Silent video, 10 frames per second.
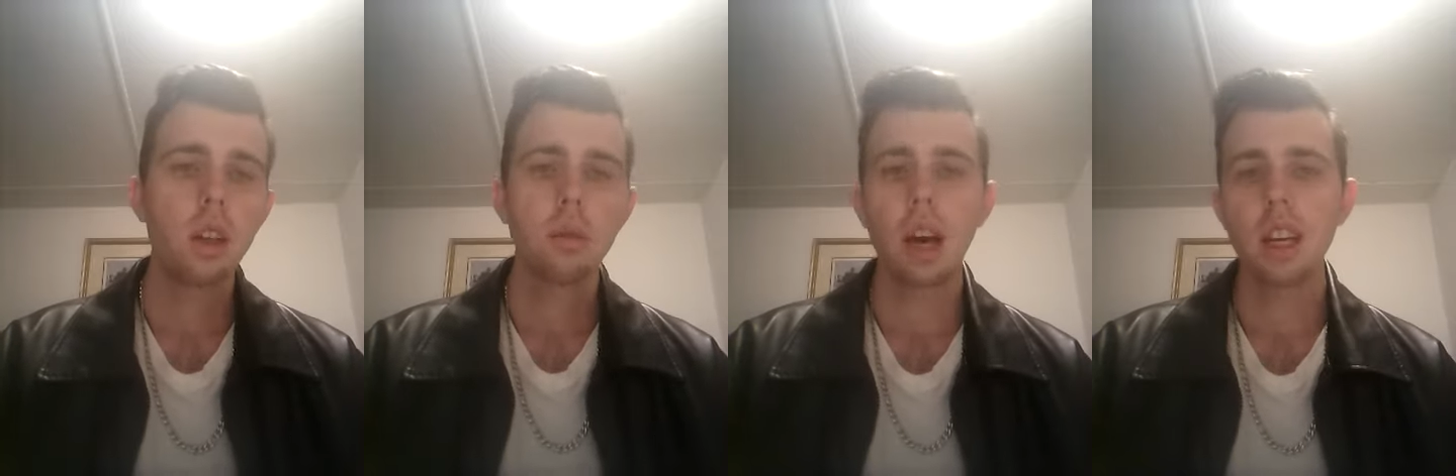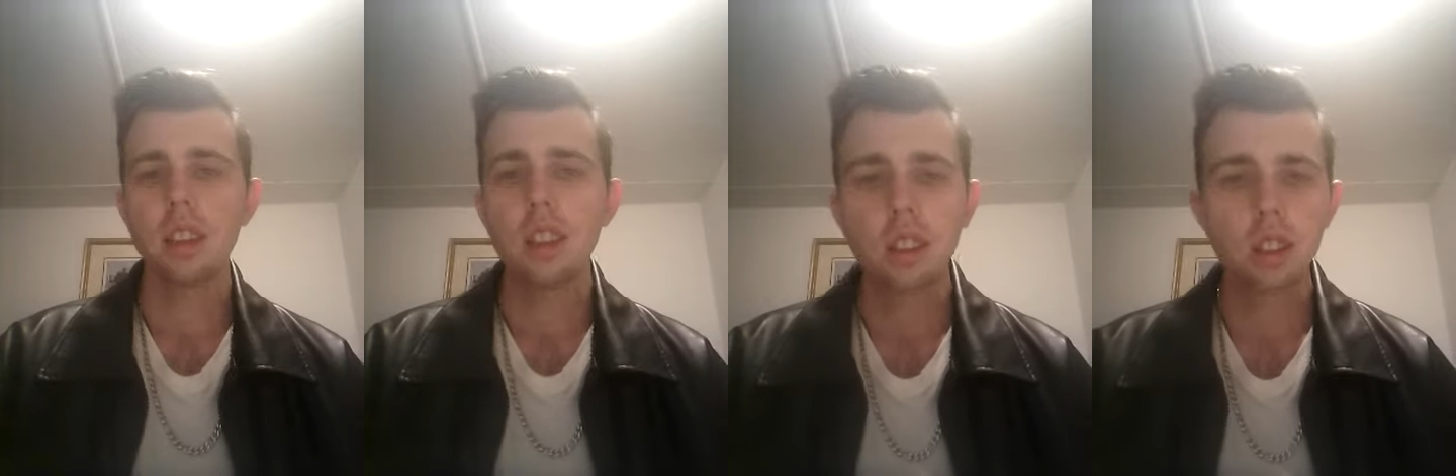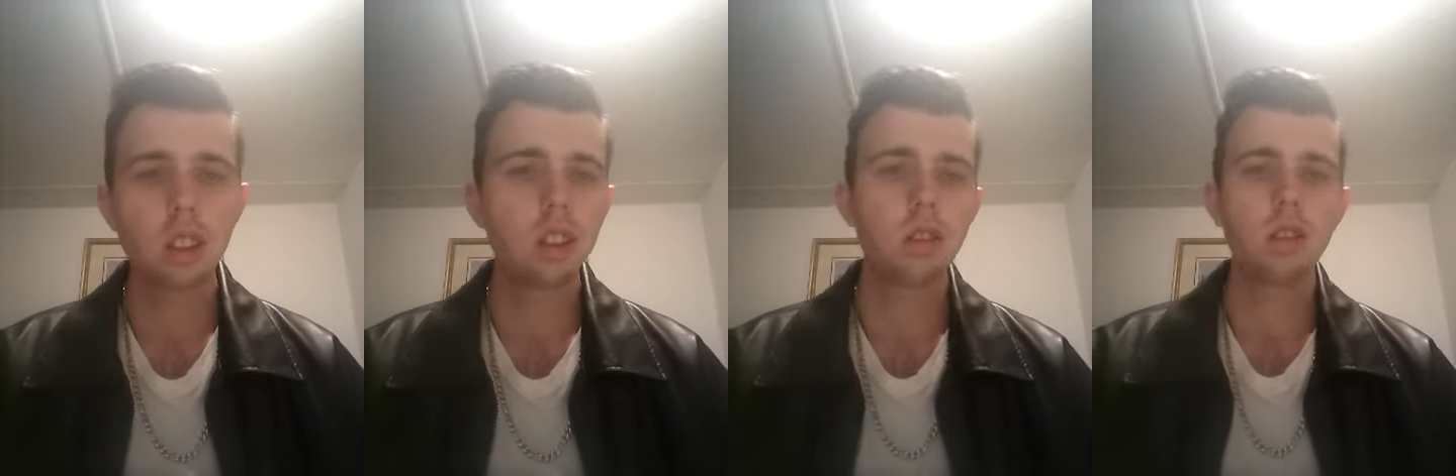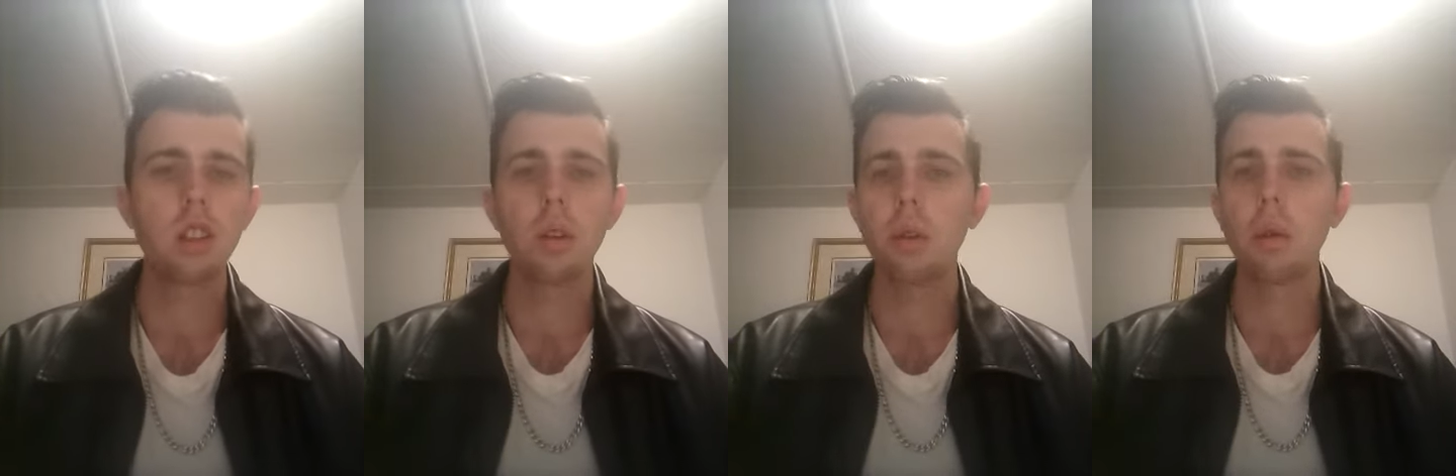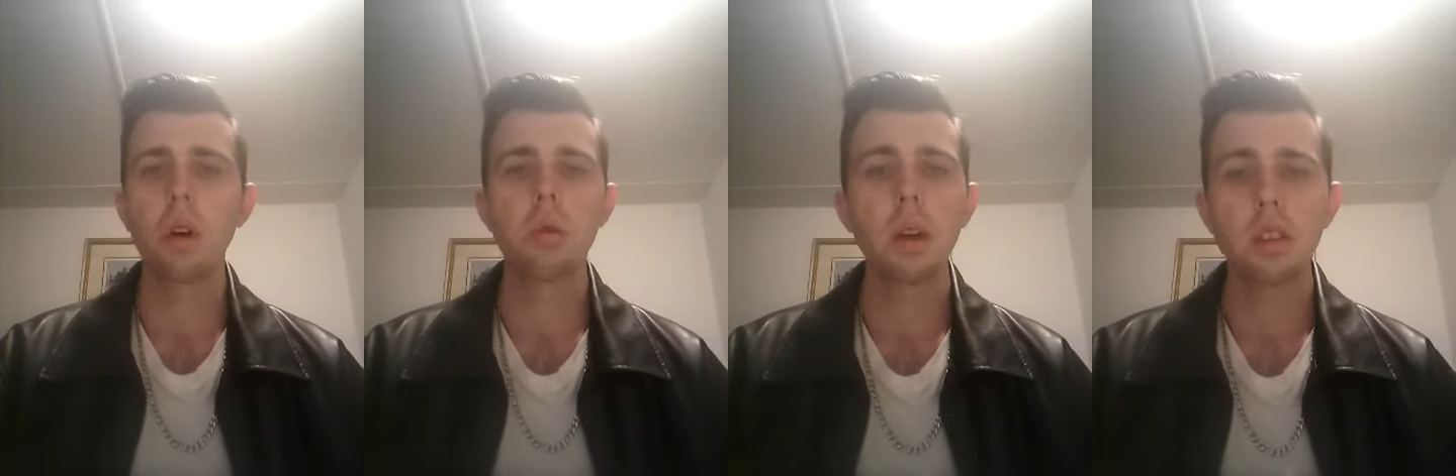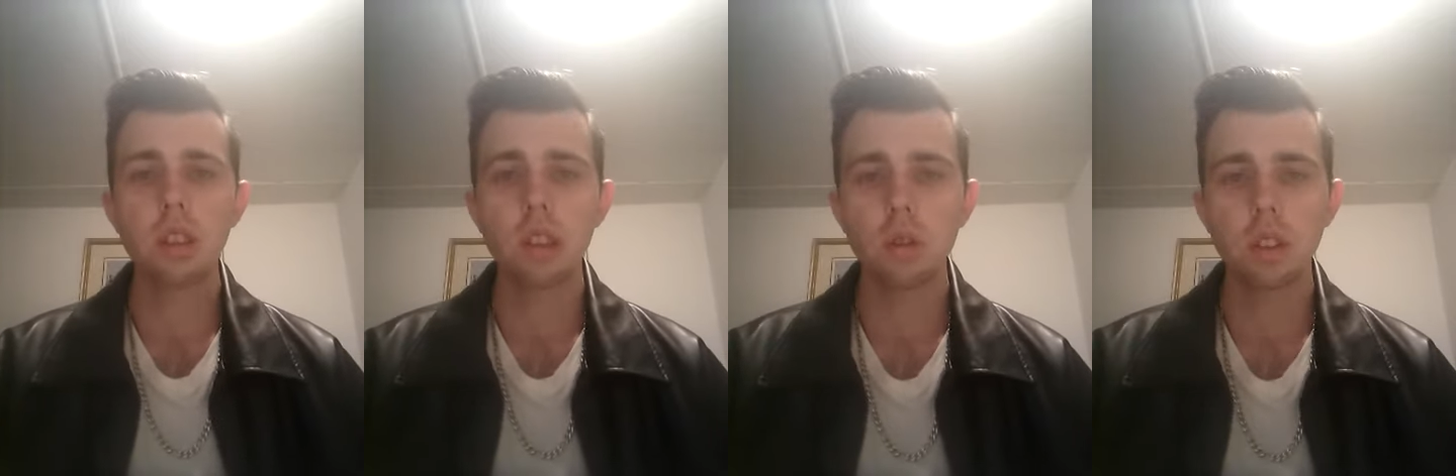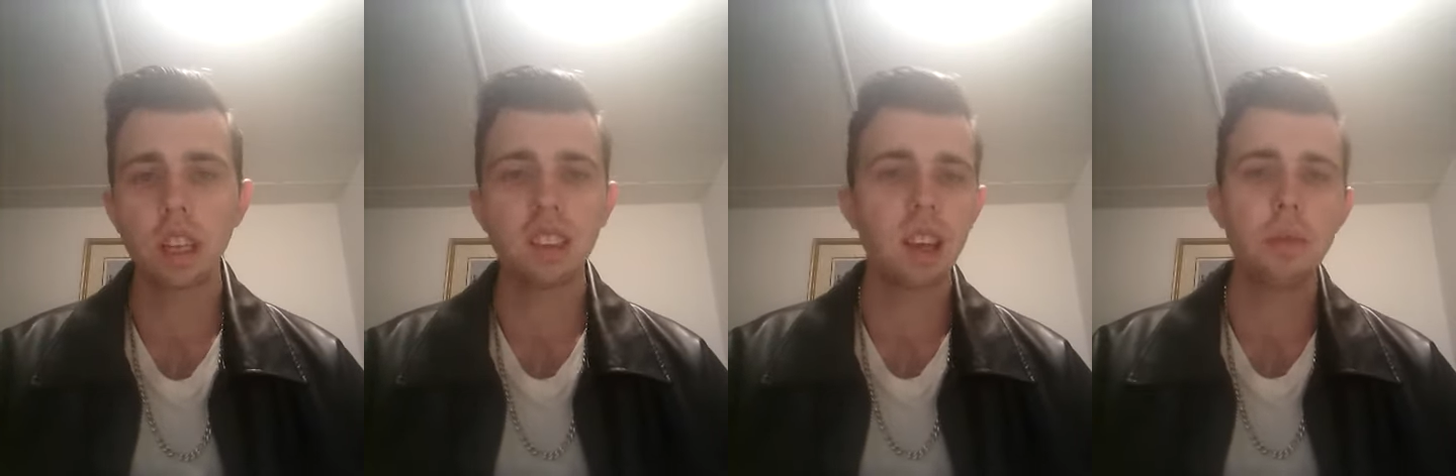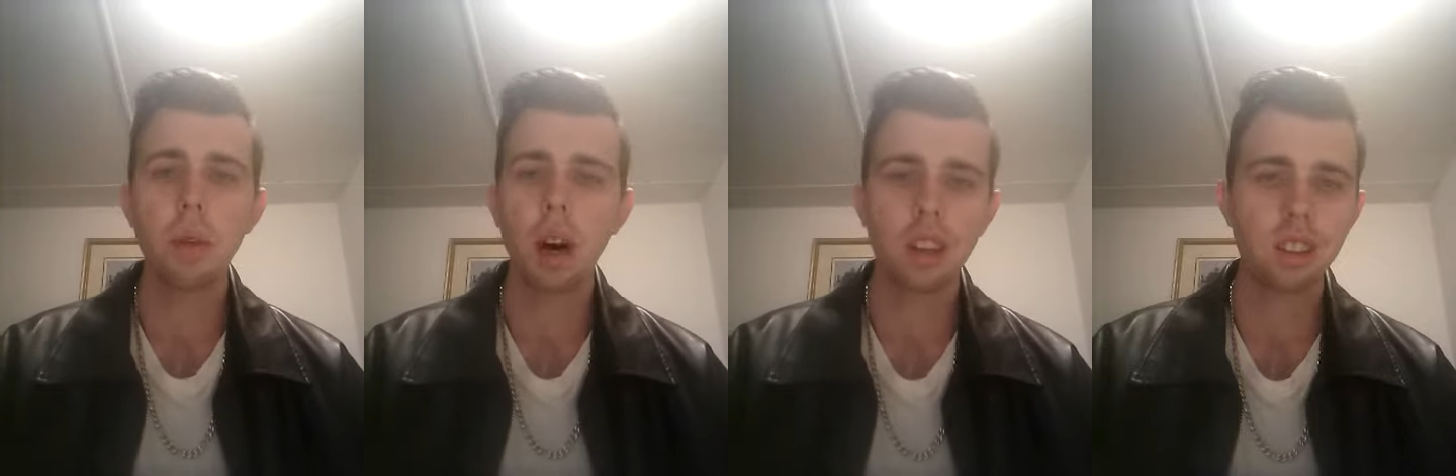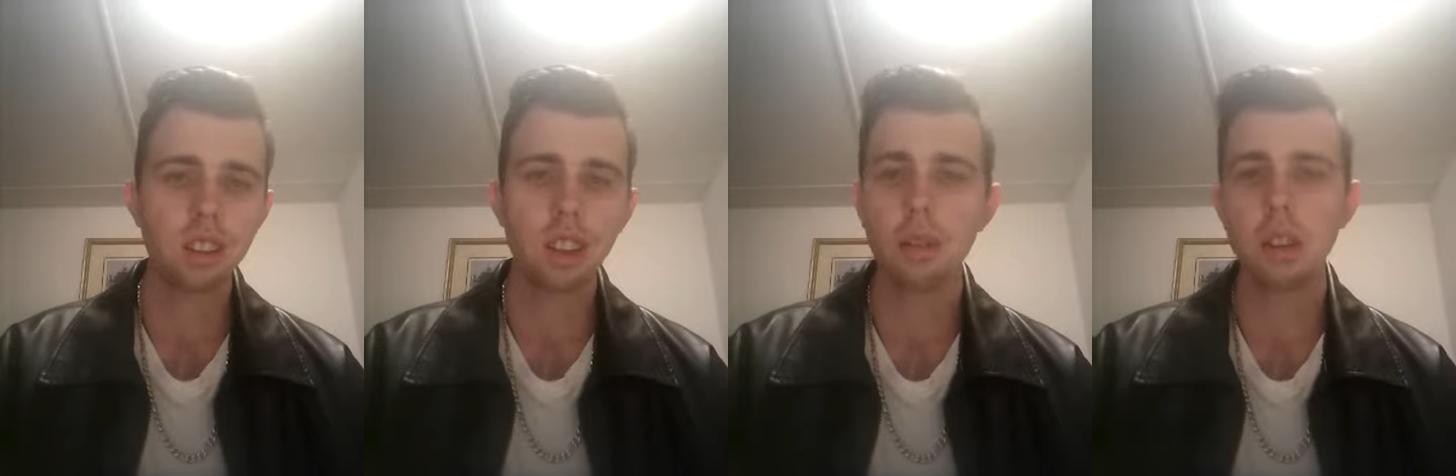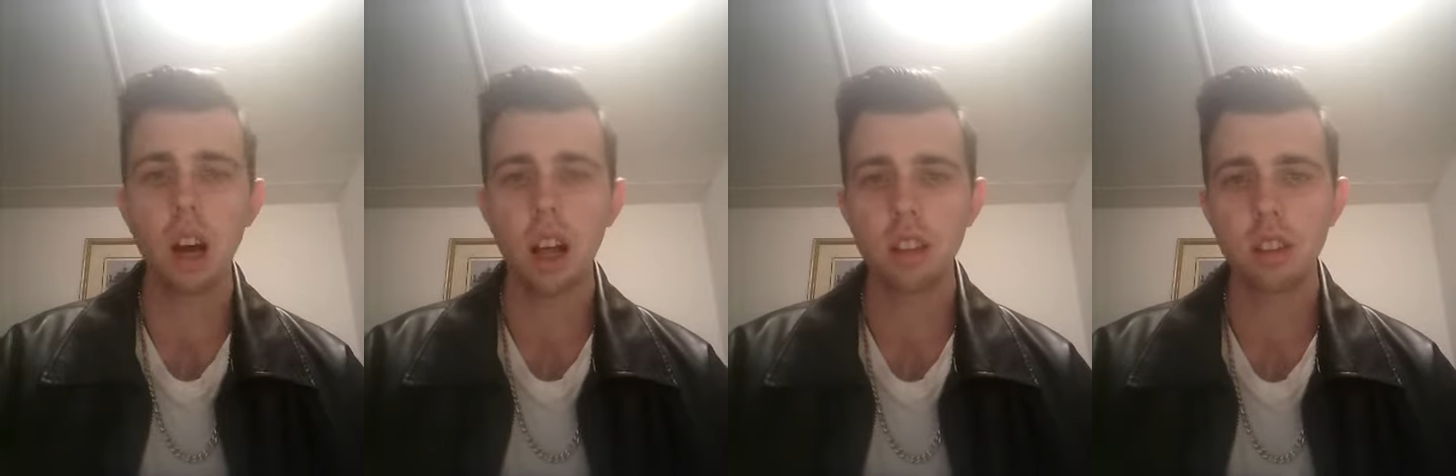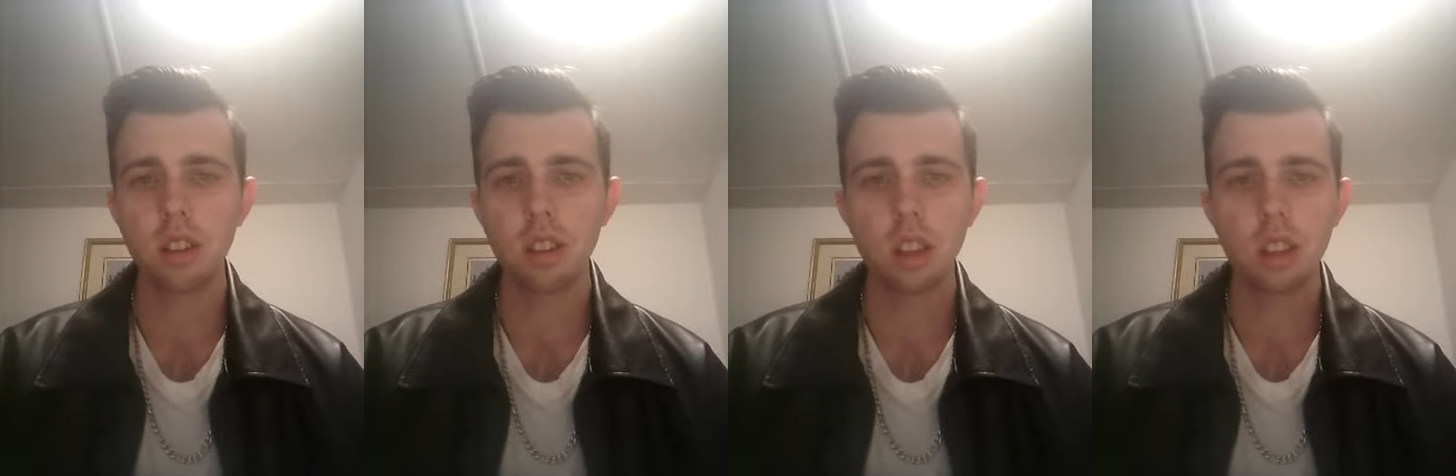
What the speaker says: Black t-shirts, a little bit more expensive, like $10, $11.